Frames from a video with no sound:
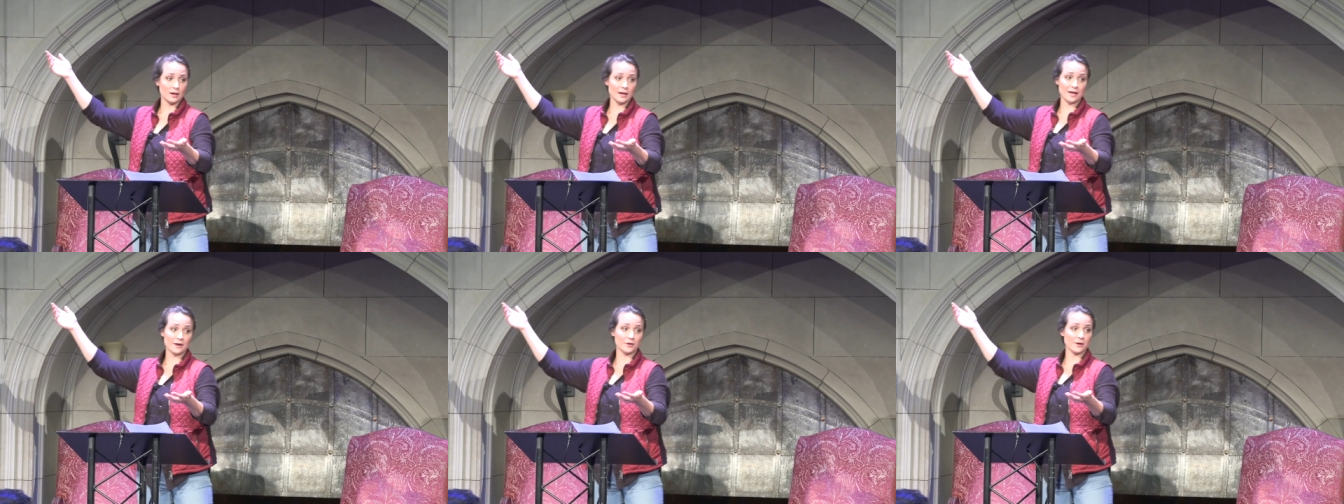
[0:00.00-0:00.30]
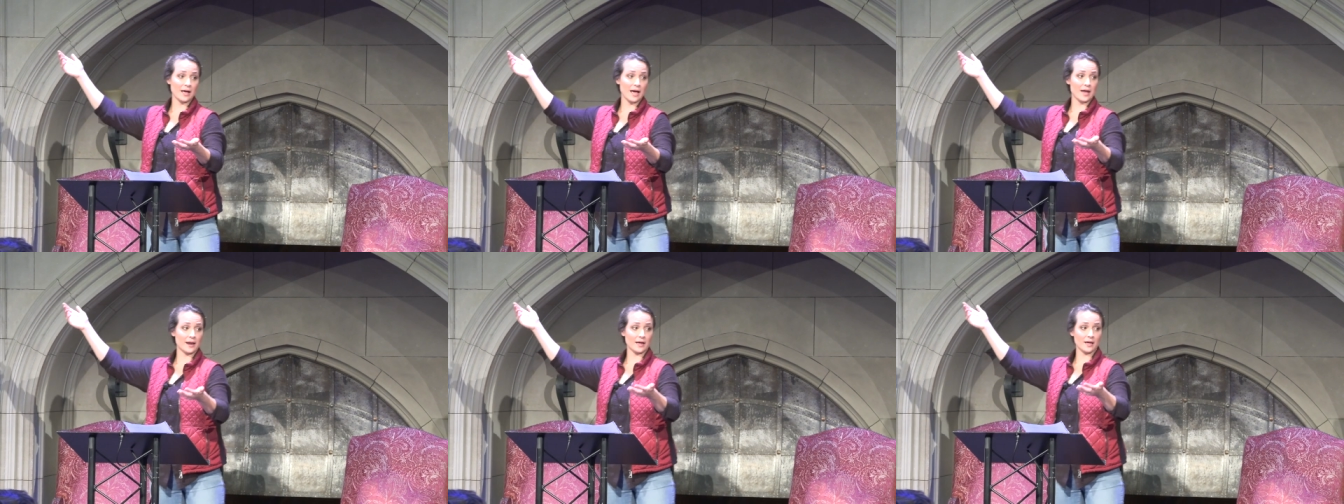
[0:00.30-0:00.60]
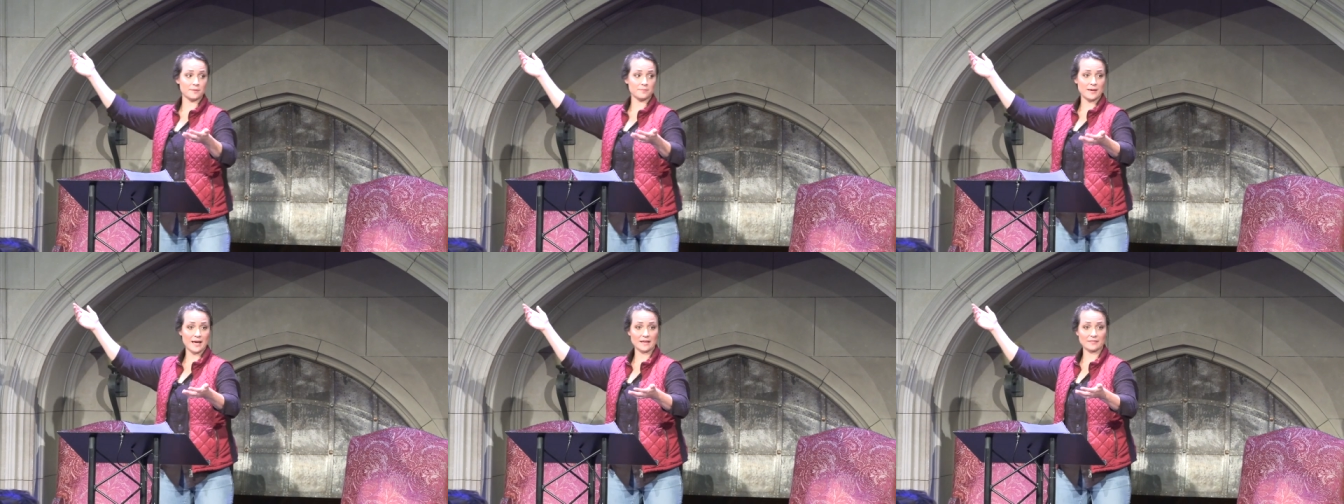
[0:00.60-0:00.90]
I don't know how to
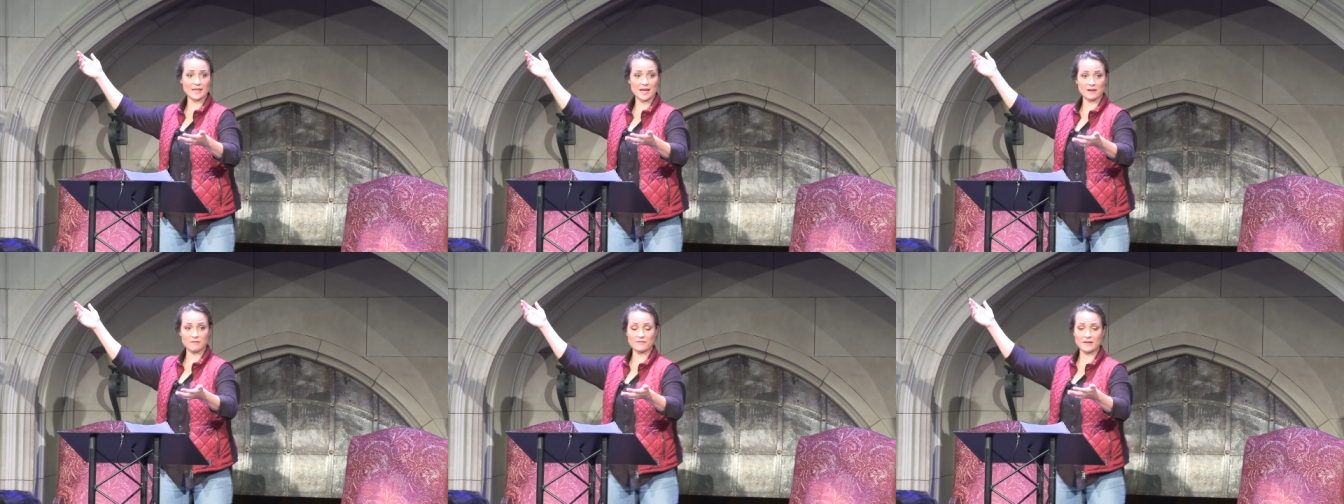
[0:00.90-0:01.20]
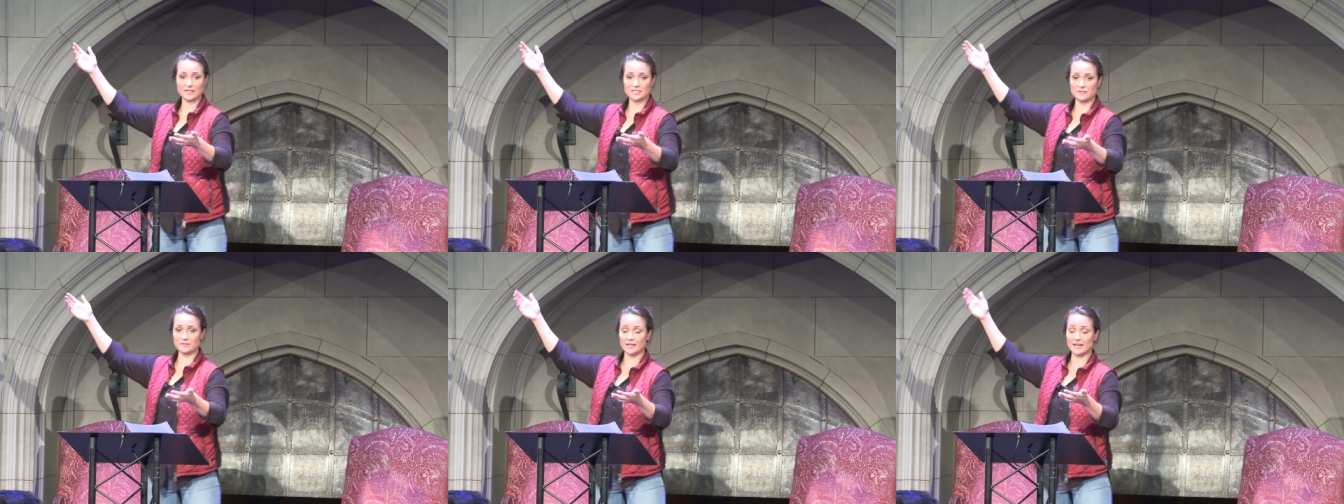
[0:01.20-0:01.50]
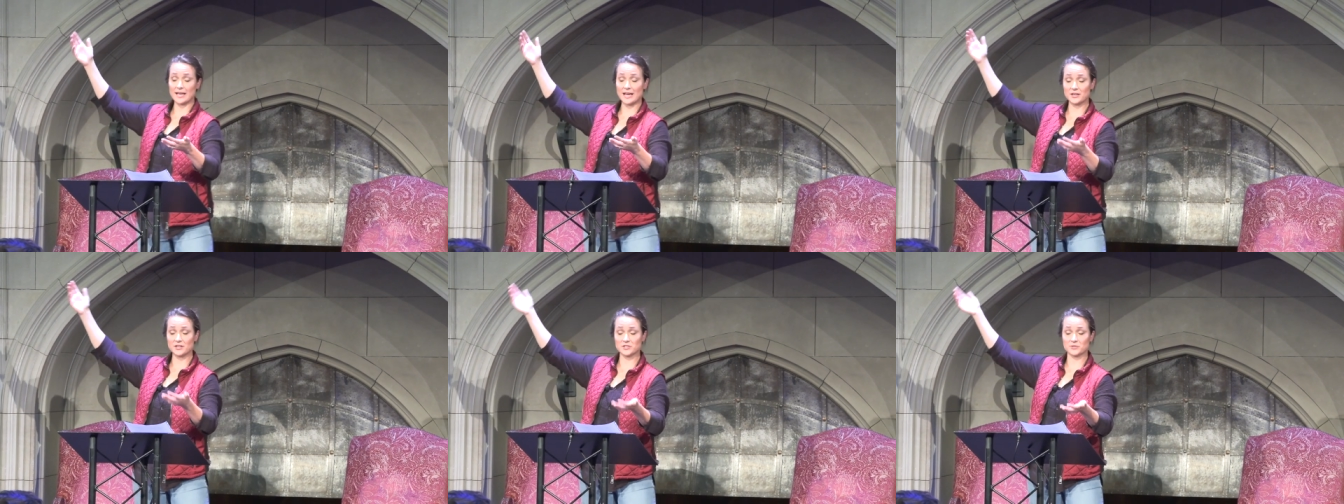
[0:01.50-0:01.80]
unpack that
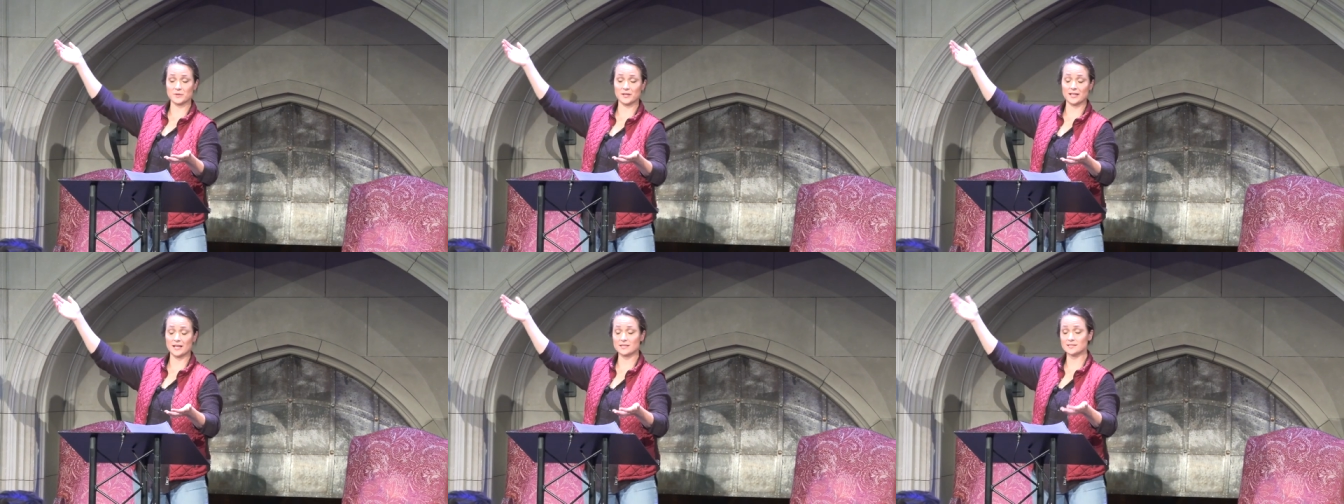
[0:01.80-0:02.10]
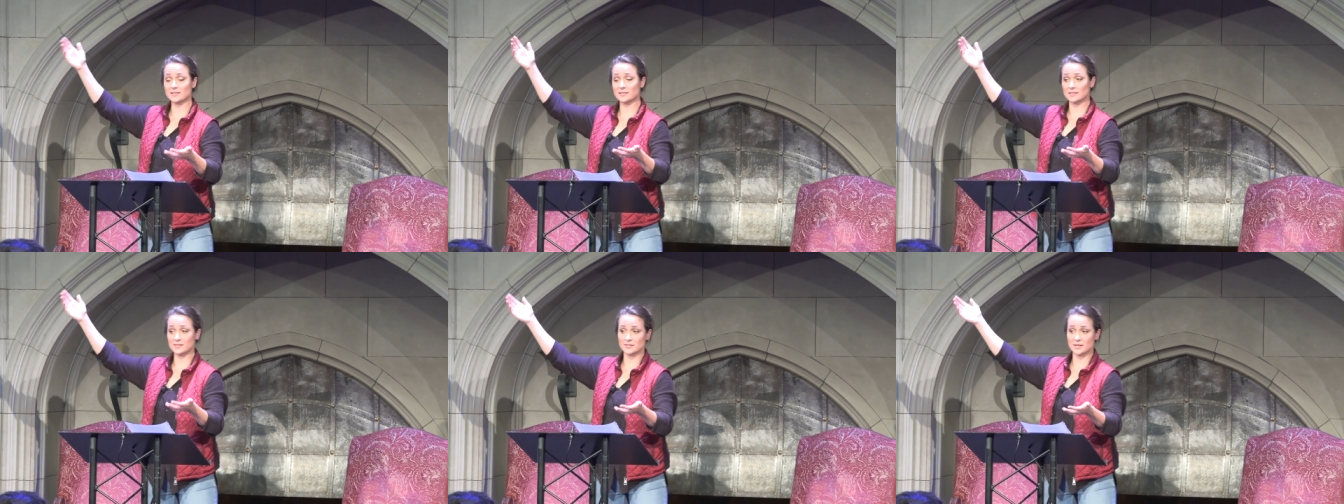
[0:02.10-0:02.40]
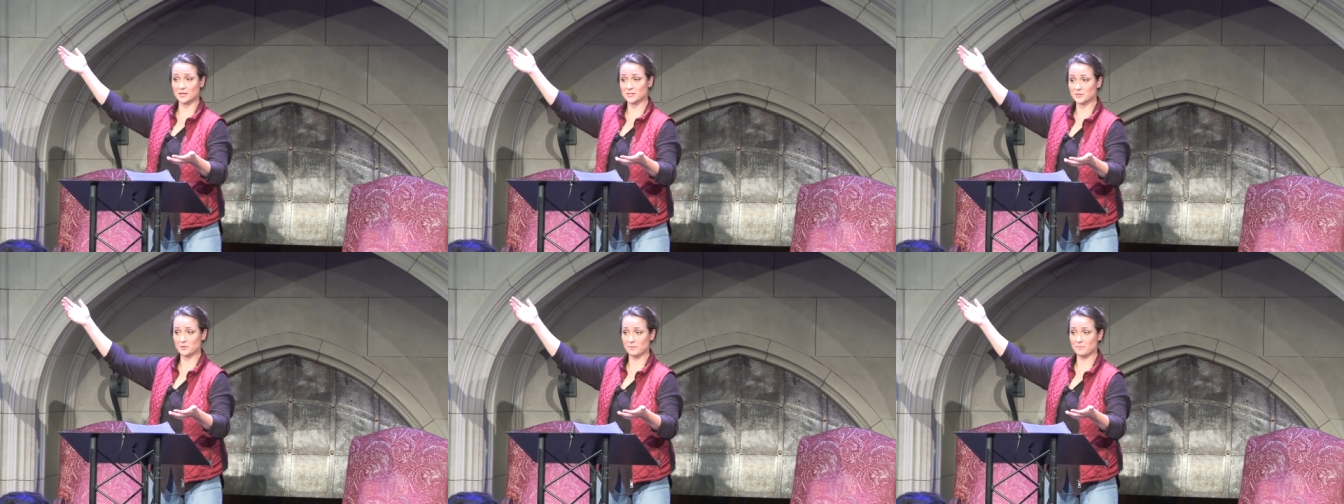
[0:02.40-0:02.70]
effectively. I just realized this is
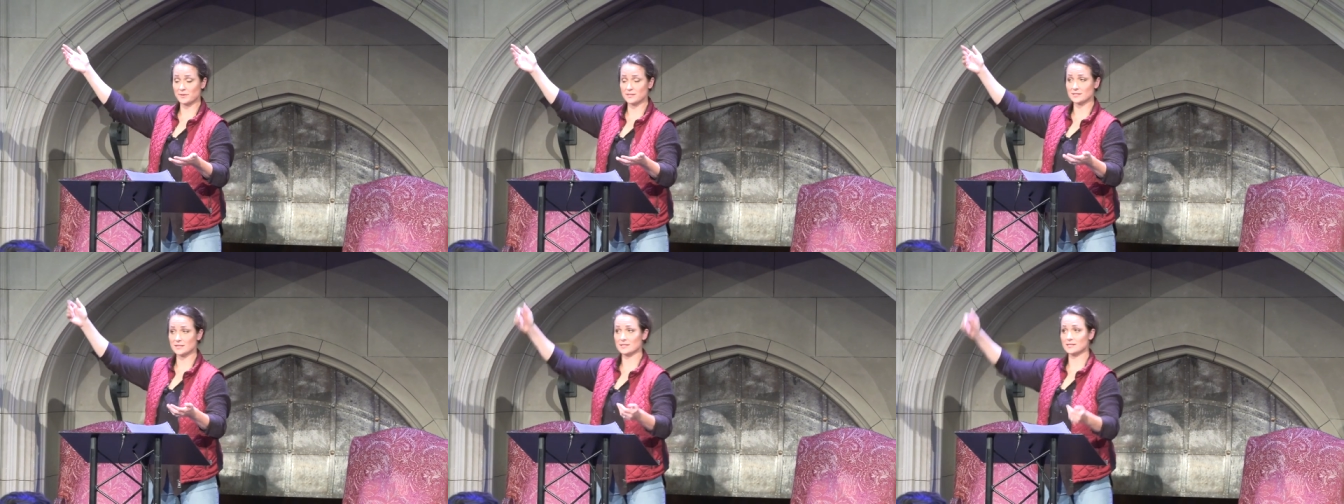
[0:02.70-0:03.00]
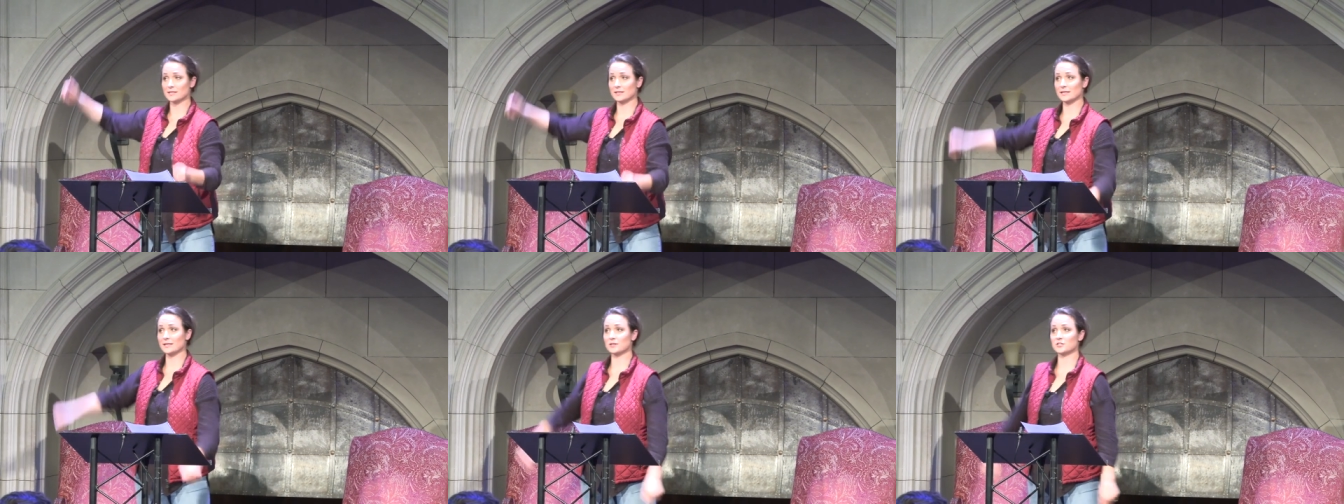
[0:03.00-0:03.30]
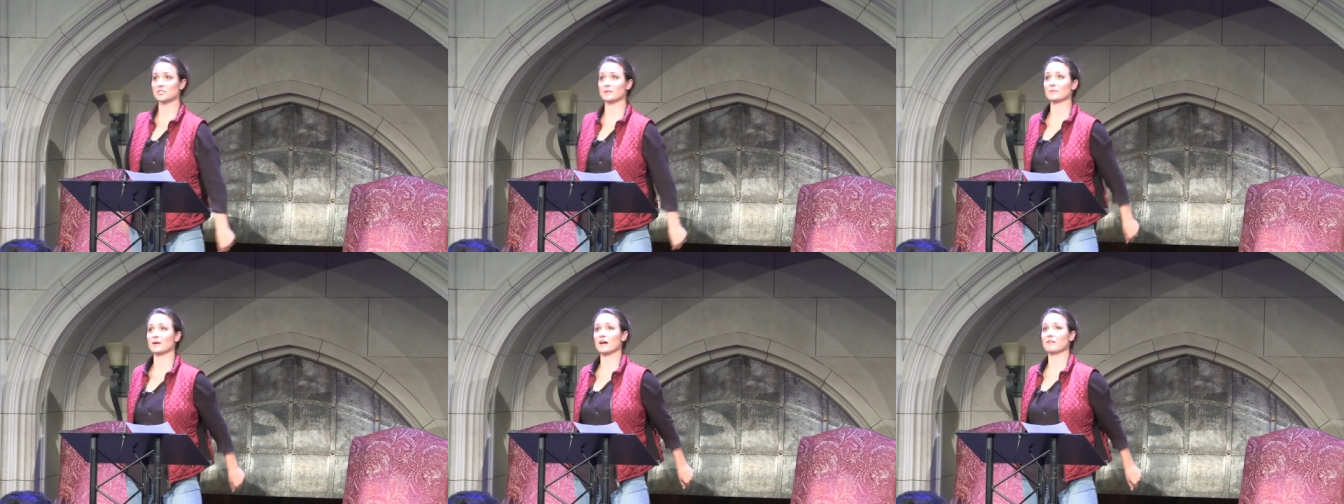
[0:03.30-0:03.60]
also a business and
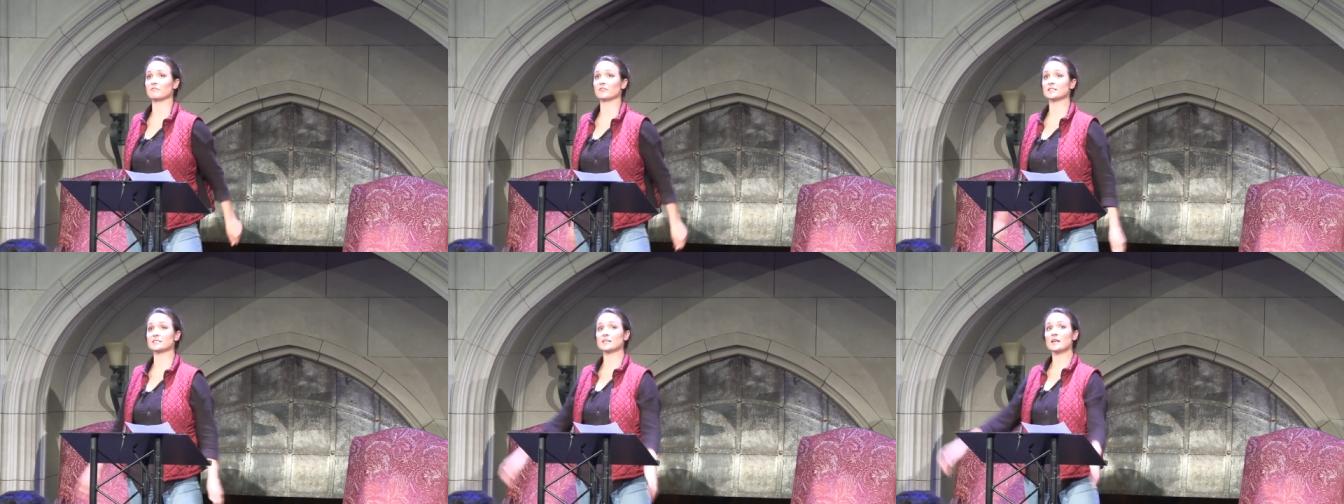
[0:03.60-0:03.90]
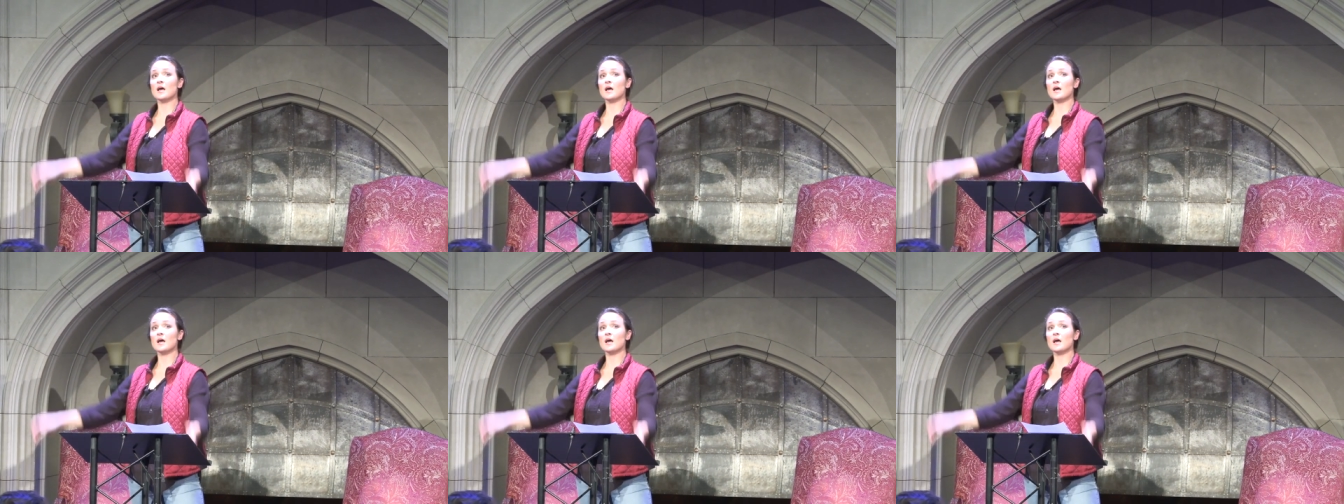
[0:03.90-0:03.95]
leadership conference.